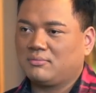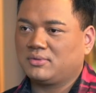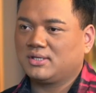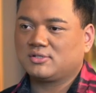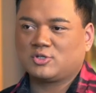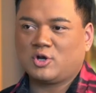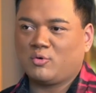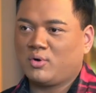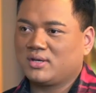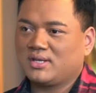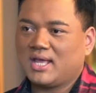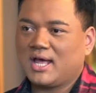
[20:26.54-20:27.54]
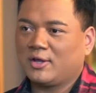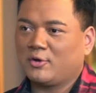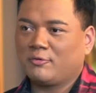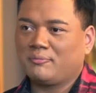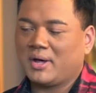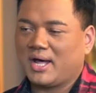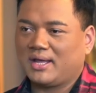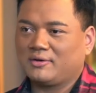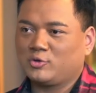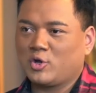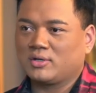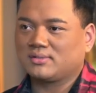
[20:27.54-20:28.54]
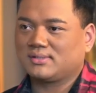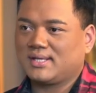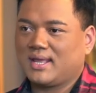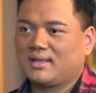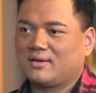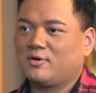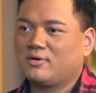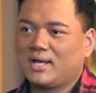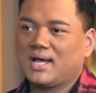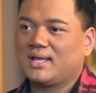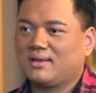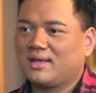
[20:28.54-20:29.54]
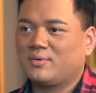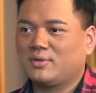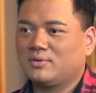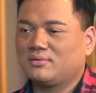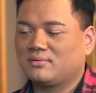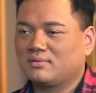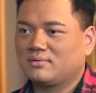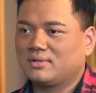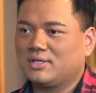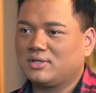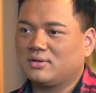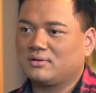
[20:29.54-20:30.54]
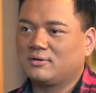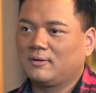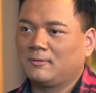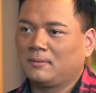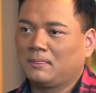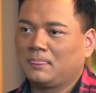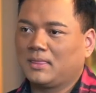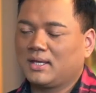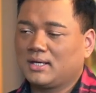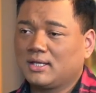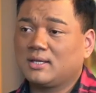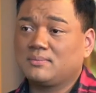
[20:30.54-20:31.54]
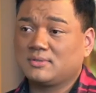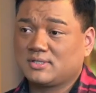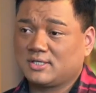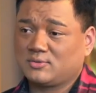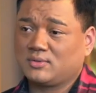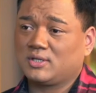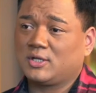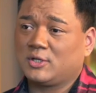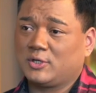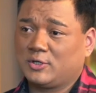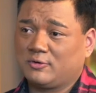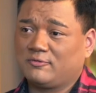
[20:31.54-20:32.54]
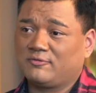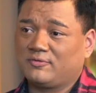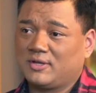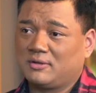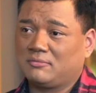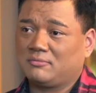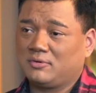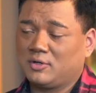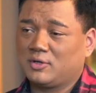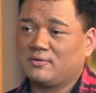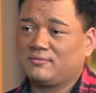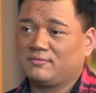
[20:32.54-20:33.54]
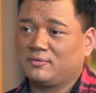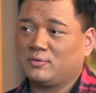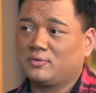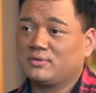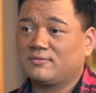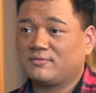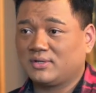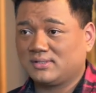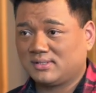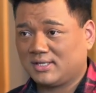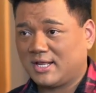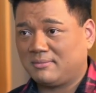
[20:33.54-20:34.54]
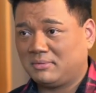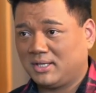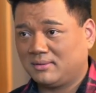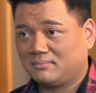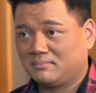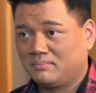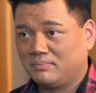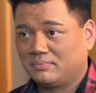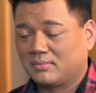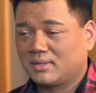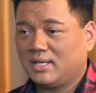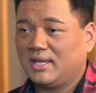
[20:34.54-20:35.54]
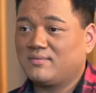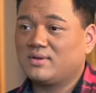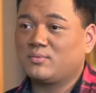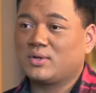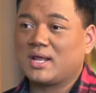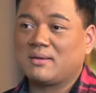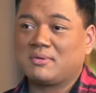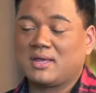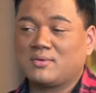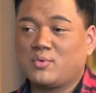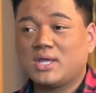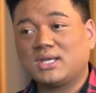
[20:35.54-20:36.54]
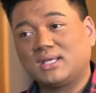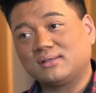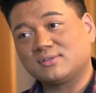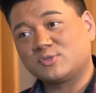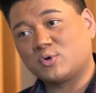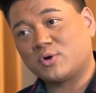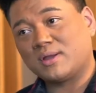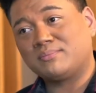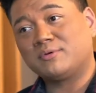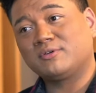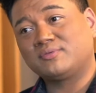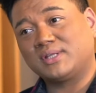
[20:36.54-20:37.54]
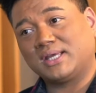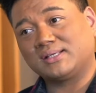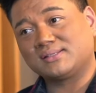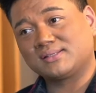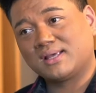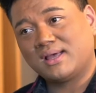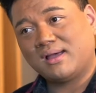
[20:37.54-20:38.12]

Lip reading: there's not one day I go by not saying, oh, hi, how are you? You know, and I keep in touch with a lot of all the friends that I meet. Even when I'm at weddings or at birthdays,